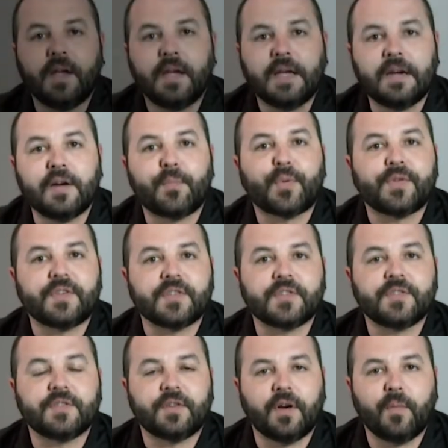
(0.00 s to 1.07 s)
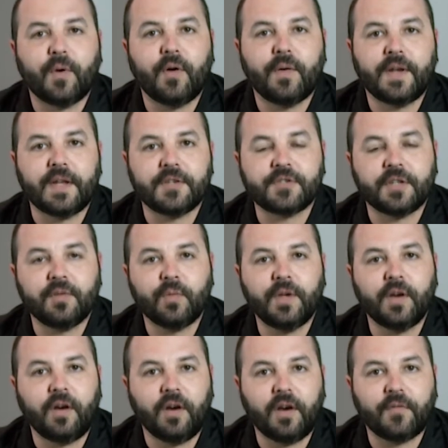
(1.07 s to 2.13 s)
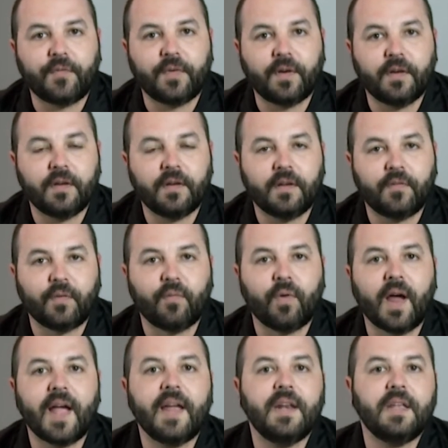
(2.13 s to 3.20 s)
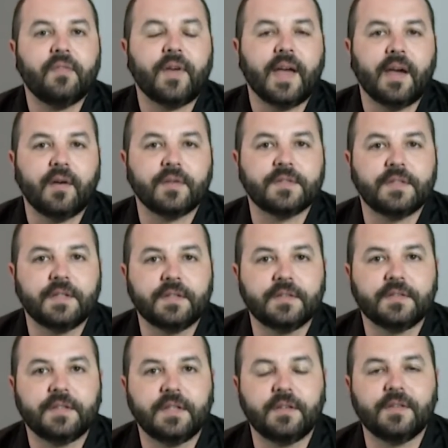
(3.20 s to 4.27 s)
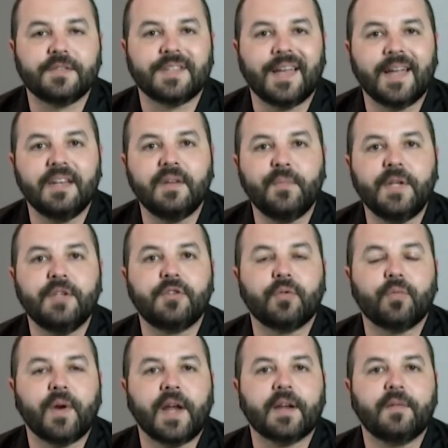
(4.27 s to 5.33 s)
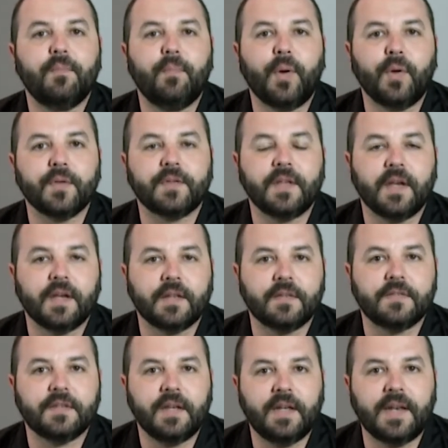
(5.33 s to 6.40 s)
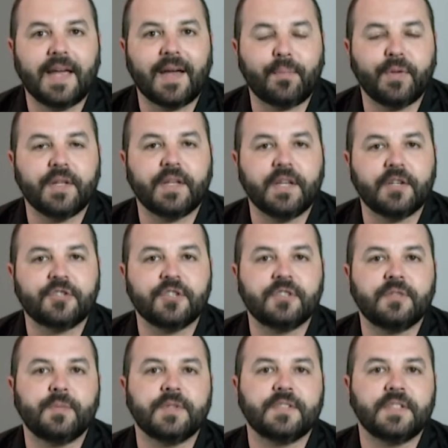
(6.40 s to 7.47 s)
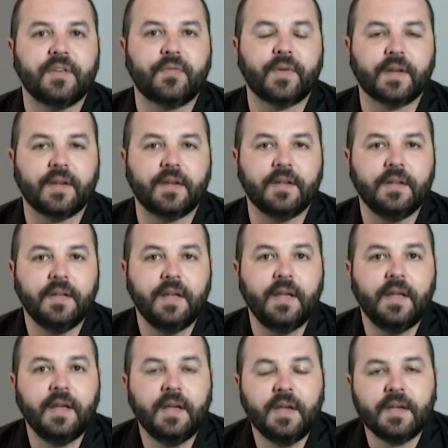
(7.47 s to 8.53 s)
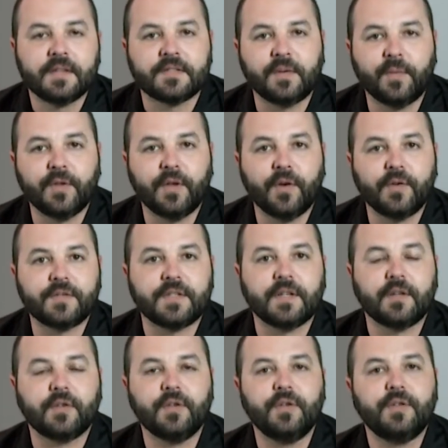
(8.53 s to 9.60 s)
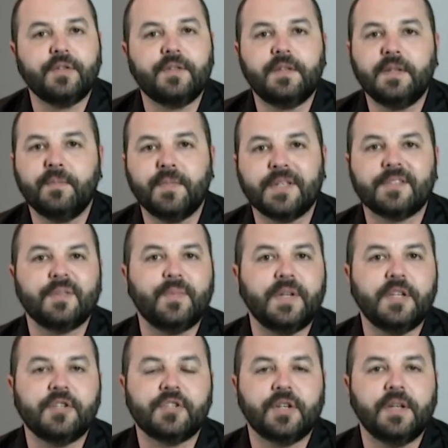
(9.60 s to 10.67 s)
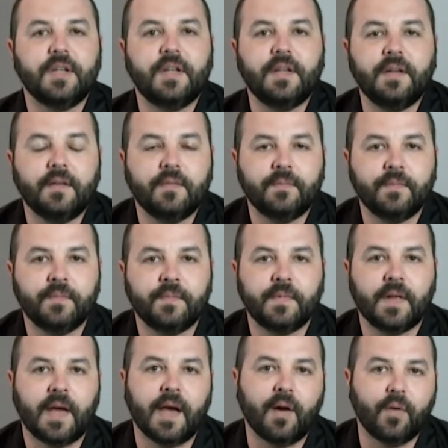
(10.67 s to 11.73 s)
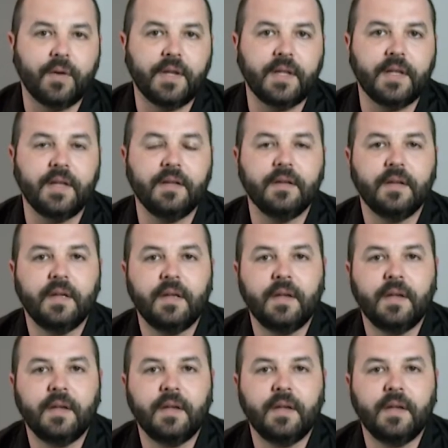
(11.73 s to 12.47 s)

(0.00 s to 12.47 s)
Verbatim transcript: Here at Precision Turbo and Engine, we offer a variety of housings that are designed to be direct bolt-ons and application specific. Some of those include the Mitsubishi, Audi,